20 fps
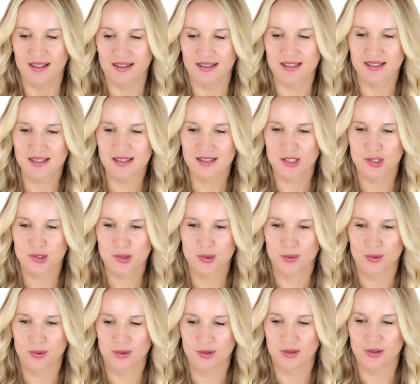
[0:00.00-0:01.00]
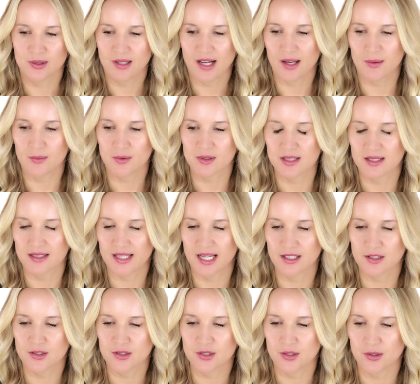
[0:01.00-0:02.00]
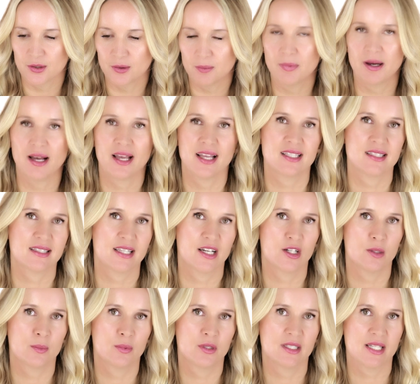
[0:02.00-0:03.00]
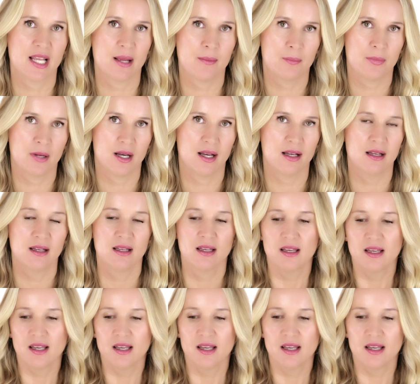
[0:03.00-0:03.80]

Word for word: this is a tool I was sent to by Sarah Potempa,